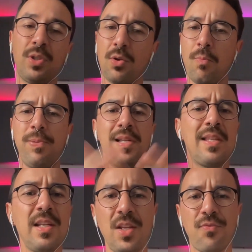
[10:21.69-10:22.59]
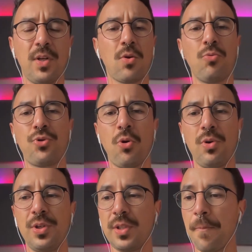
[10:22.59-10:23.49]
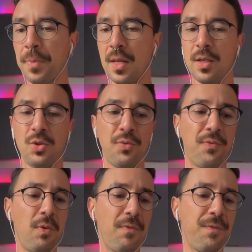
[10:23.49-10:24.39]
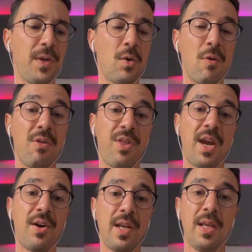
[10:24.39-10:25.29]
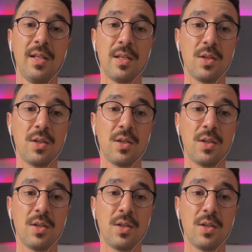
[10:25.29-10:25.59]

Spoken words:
completely different controllers to fulfill their needs.